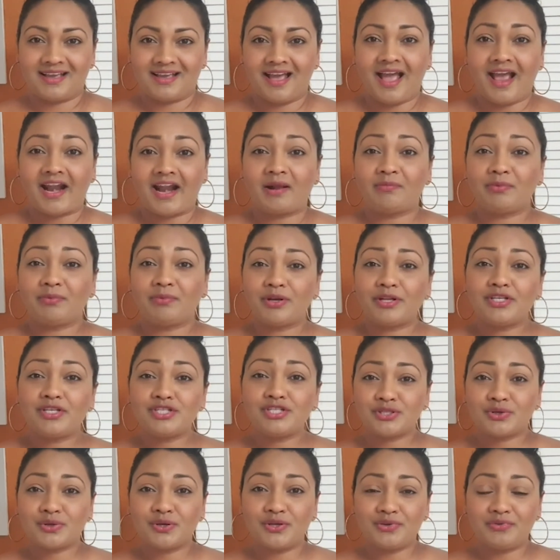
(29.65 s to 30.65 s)
And I'm going to
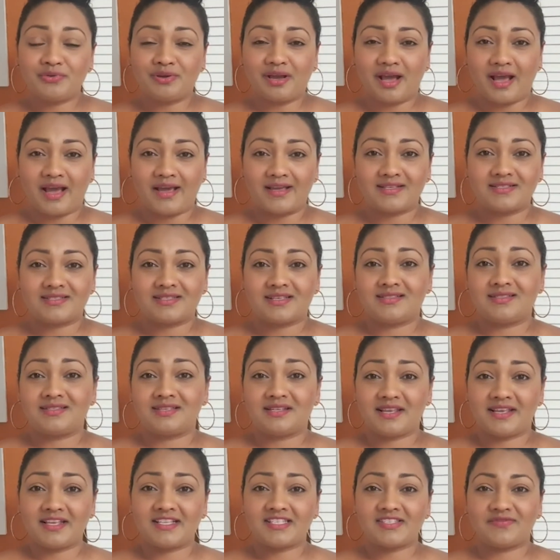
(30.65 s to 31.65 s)
show you guys in
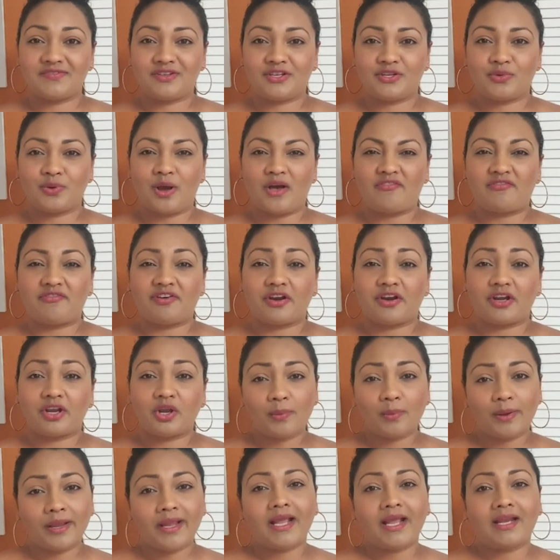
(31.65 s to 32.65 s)
today's video a very
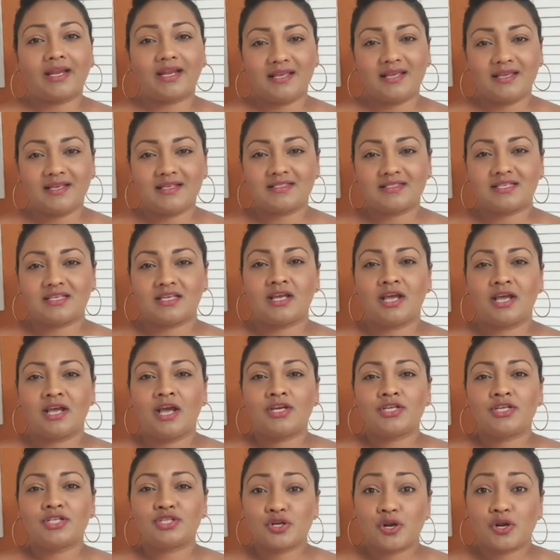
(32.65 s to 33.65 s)
quick and easy
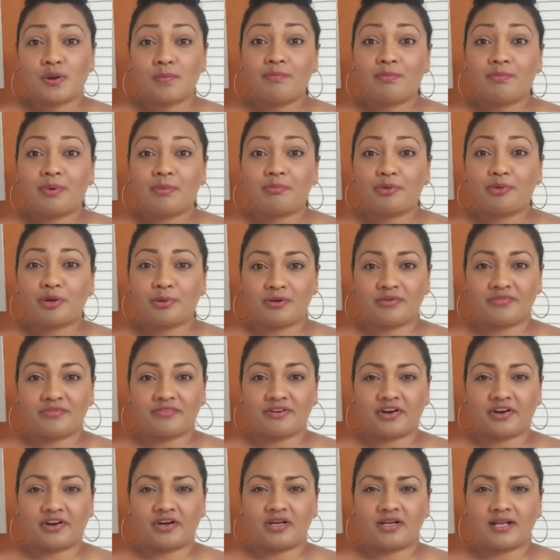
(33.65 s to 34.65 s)
shrimp
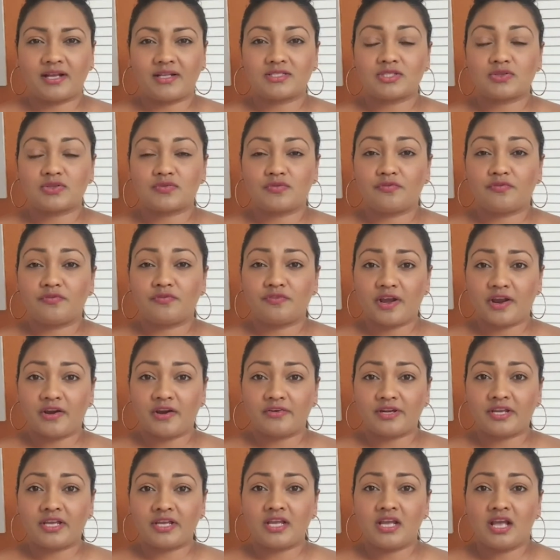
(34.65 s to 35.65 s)
primavera that's
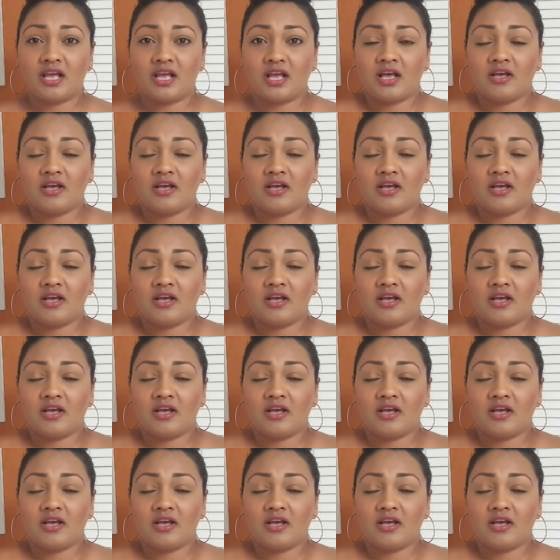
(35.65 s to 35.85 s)
very